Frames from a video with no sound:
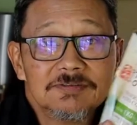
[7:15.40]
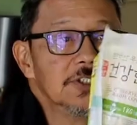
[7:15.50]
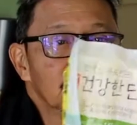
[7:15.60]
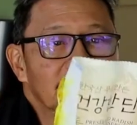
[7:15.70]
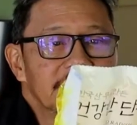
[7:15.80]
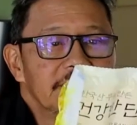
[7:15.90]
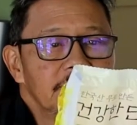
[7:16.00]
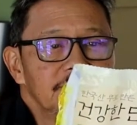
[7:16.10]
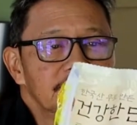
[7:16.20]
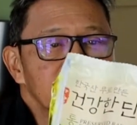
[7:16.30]
So what can you
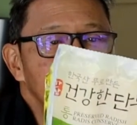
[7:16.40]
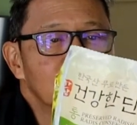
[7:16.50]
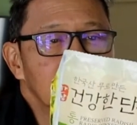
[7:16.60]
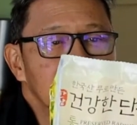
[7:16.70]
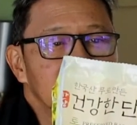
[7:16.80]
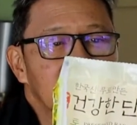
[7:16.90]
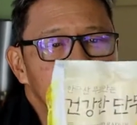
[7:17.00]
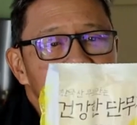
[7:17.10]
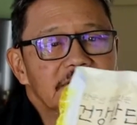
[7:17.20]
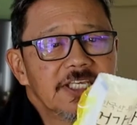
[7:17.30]
use it for?
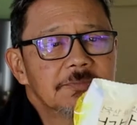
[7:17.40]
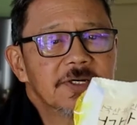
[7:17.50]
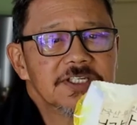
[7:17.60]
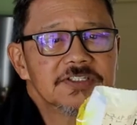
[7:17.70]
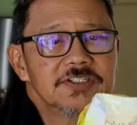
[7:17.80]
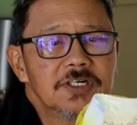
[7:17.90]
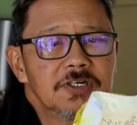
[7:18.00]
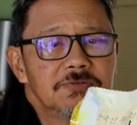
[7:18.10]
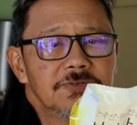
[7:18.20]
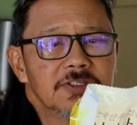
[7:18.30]
You can eat it by
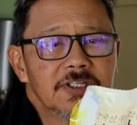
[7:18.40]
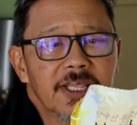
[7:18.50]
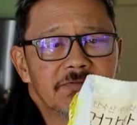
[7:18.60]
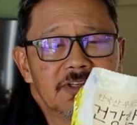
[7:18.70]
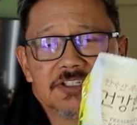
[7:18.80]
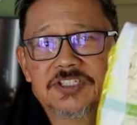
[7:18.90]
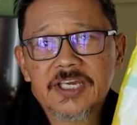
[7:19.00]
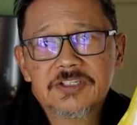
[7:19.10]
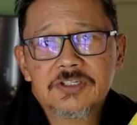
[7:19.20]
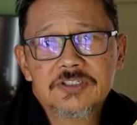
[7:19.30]
itself. You can have it a
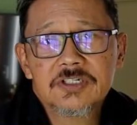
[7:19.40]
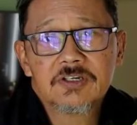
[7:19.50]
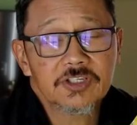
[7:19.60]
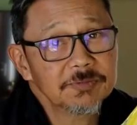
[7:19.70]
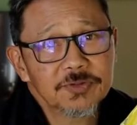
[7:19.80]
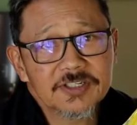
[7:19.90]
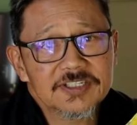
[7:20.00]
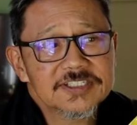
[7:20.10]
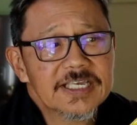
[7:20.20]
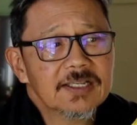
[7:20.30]
side dish. You can put it in
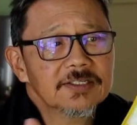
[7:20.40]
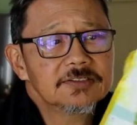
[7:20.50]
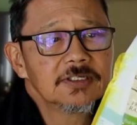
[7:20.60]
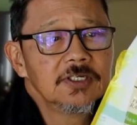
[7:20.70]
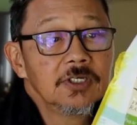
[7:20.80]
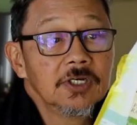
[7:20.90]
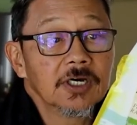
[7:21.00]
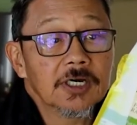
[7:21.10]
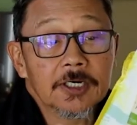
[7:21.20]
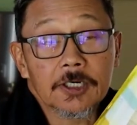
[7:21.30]
salads,
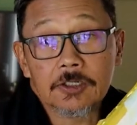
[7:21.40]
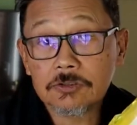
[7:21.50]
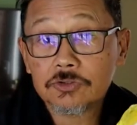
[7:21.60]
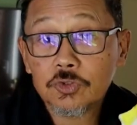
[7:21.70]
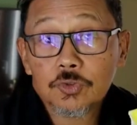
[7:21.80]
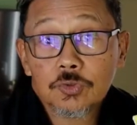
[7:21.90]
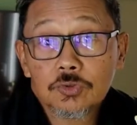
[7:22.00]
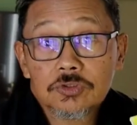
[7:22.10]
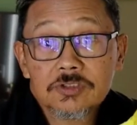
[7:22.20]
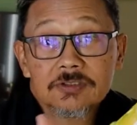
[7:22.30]

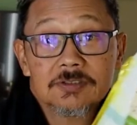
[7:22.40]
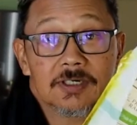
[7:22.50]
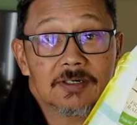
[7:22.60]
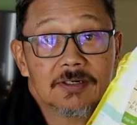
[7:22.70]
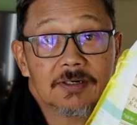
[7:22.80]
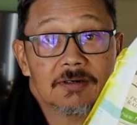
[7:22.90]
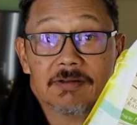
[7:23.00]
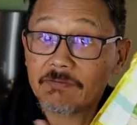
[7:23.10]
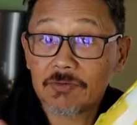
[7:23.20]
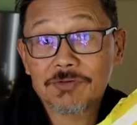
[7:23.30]
noodles,
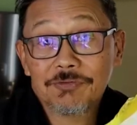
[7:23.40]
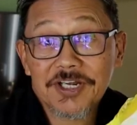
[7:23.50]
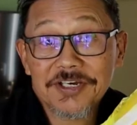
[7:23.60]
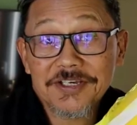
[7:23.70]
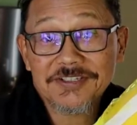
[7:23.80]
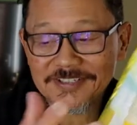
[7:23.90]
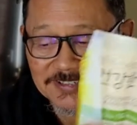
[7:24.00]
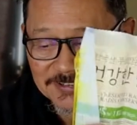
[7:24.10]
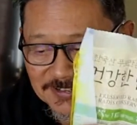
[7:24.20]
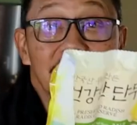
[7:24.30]
have it with rice,
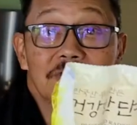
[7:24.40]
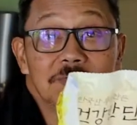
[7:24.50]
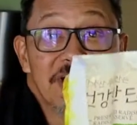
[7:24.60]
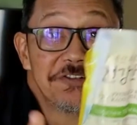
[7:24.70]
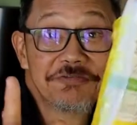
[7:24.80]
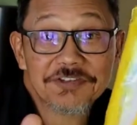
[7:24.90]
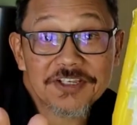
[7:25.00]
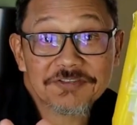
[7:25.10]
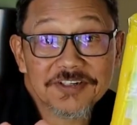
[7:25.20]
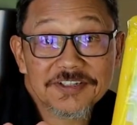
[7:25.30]
or my
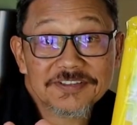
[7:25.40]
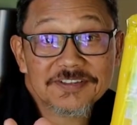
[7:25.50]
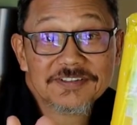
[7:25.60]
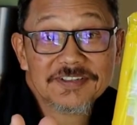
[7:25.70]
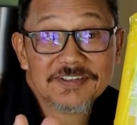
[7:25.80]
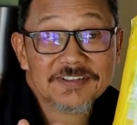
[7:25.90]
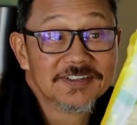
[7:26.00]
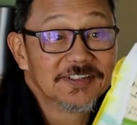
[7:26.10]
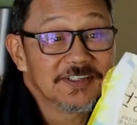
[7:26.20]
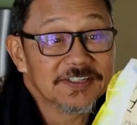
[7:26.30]
favorite
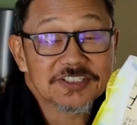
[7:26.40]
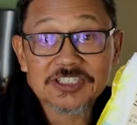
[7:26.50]
is the